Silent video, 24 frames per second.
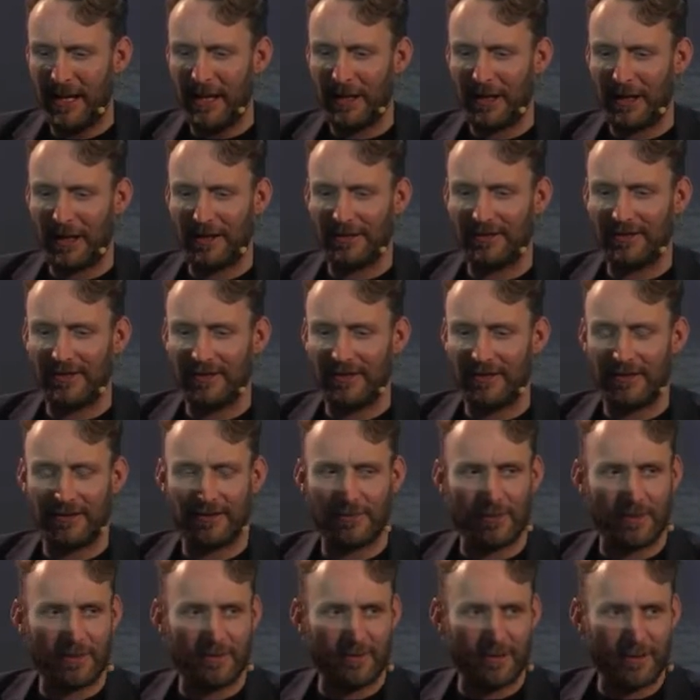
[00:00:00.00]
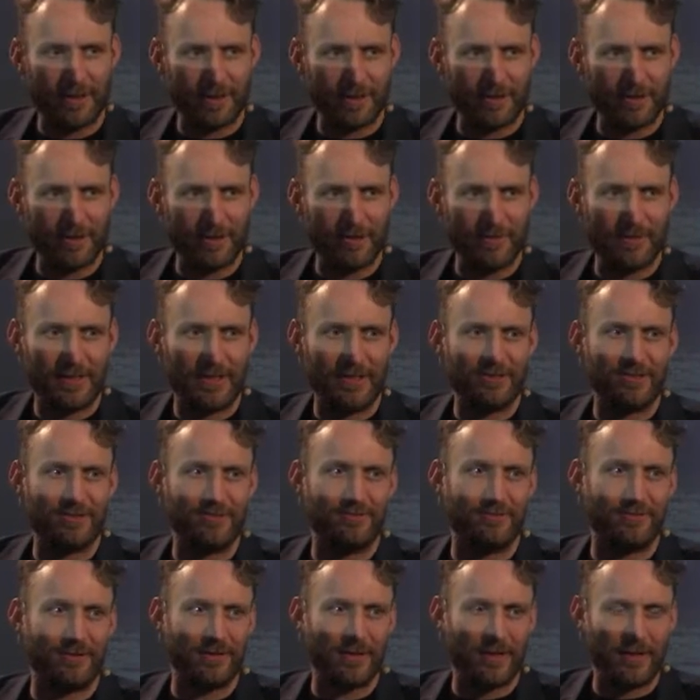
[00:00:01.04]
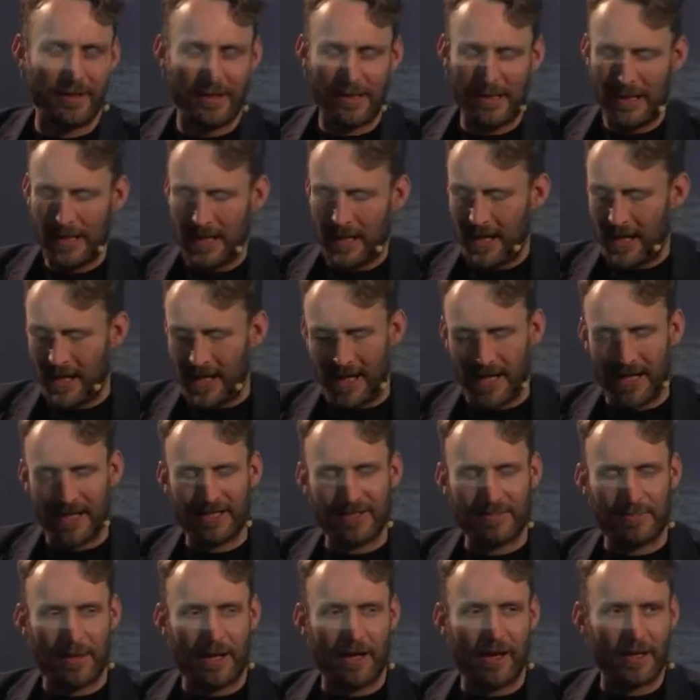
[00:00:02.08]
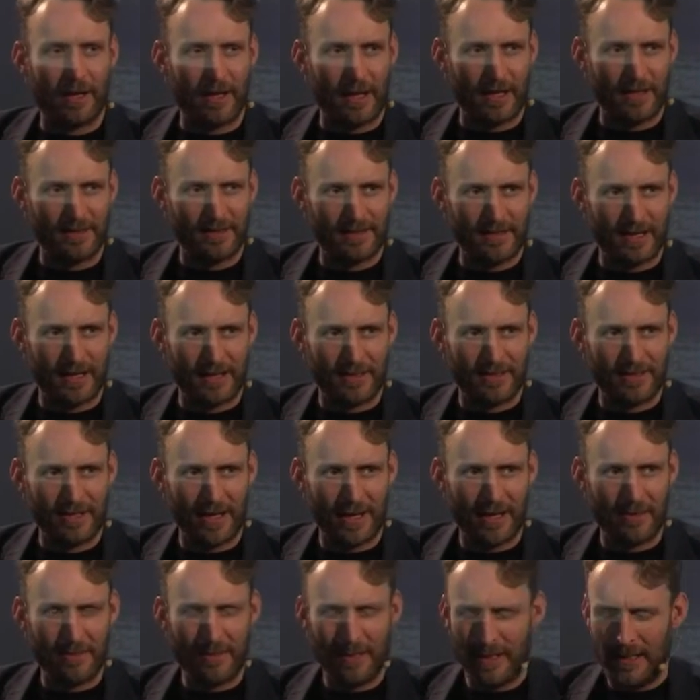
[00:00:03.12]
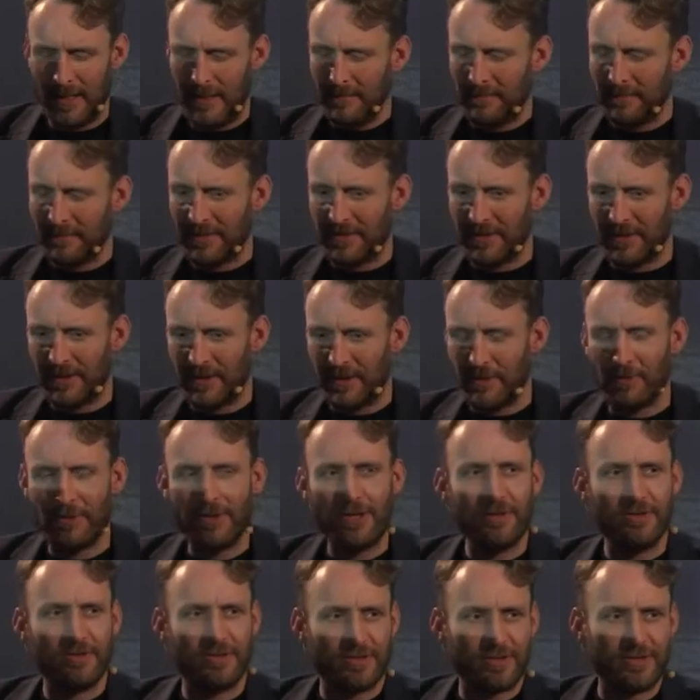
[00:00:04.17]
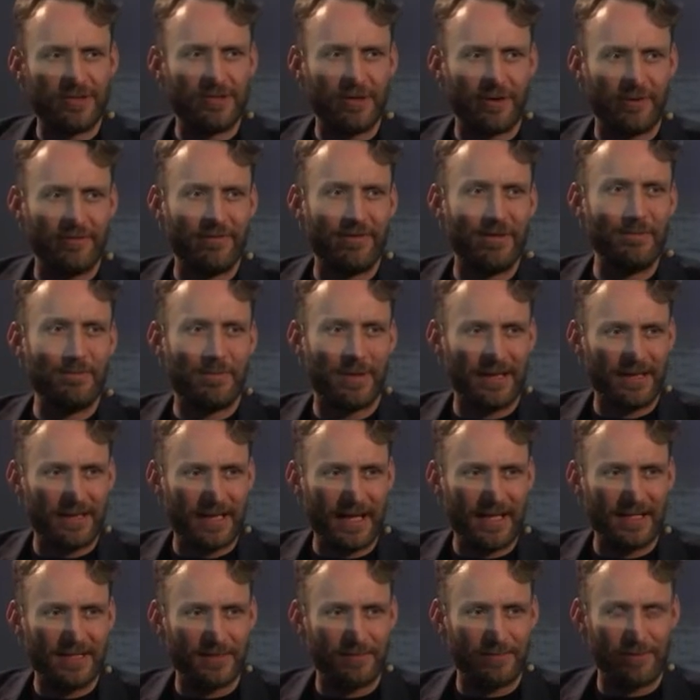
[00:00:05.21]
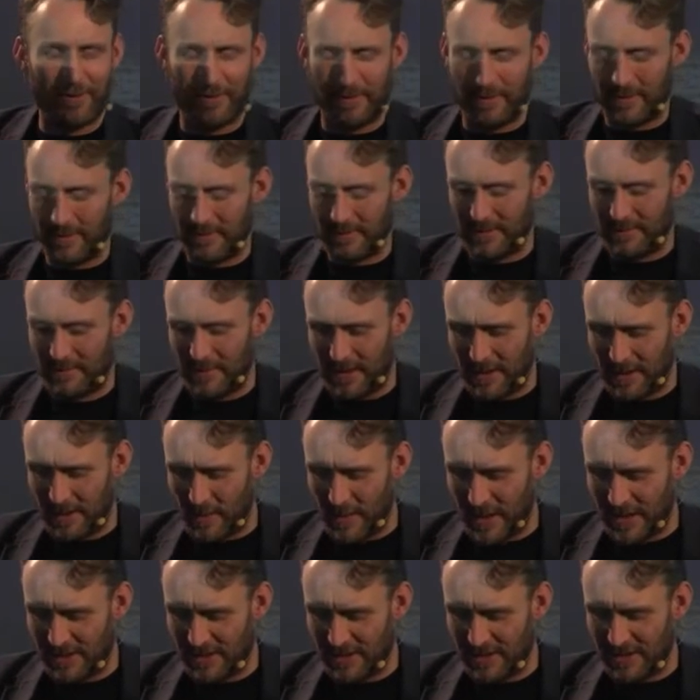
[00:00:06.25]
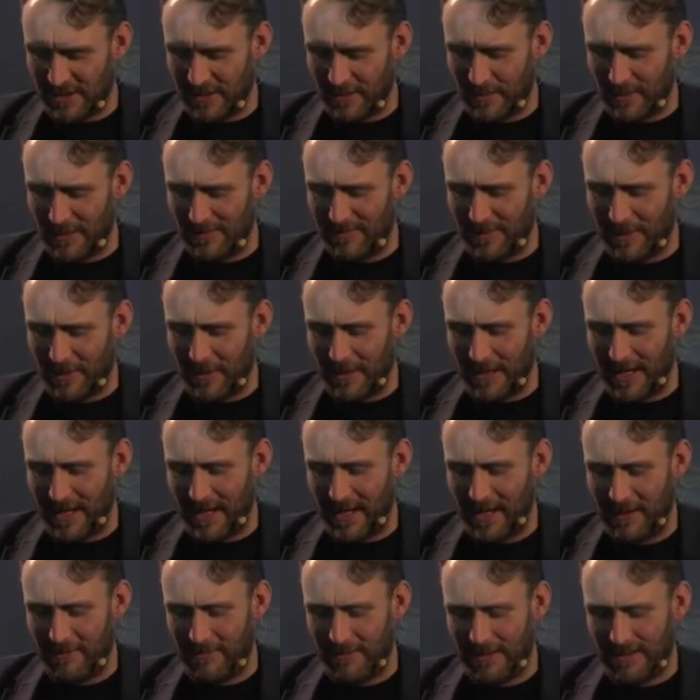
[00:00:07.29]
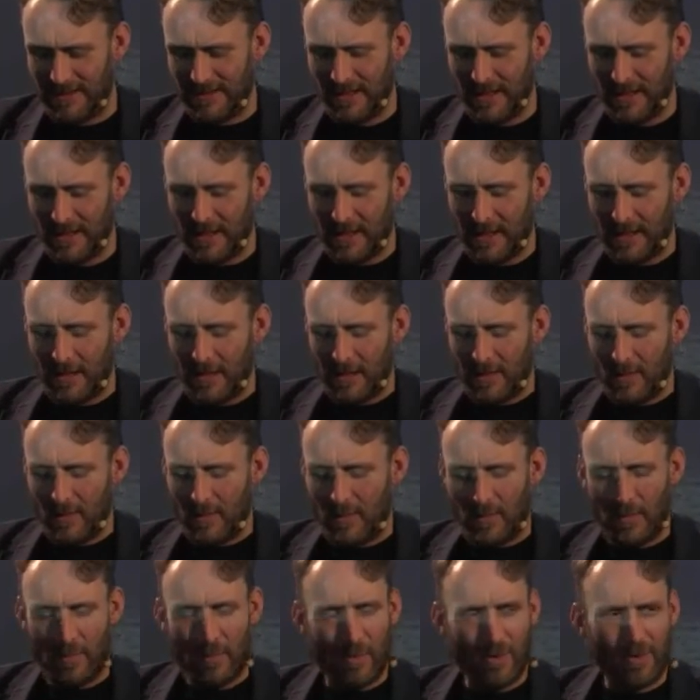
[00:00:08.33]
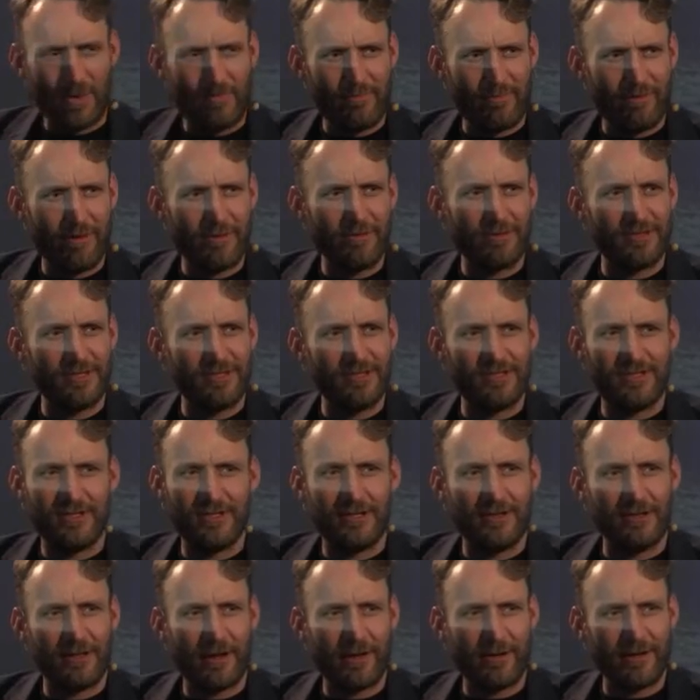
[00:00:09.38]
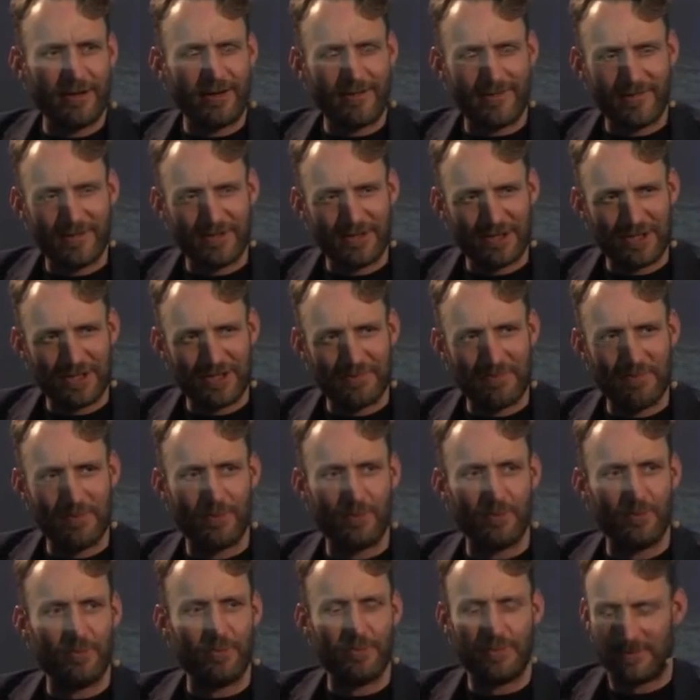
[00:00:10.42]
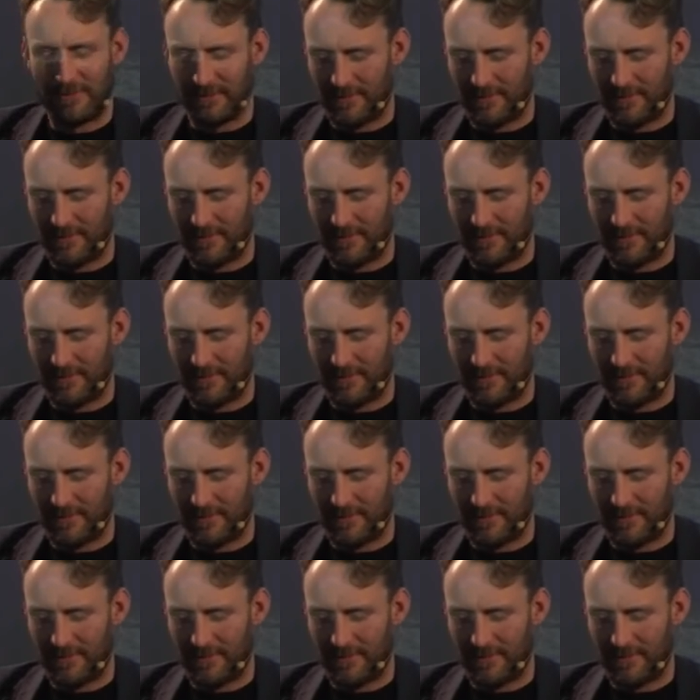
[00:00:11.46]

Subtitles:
clusters, whether a Hadoop cluster or a Spark cluster? So you're used to solving big data problems. But a question that we've got here is, what approaches do you like for small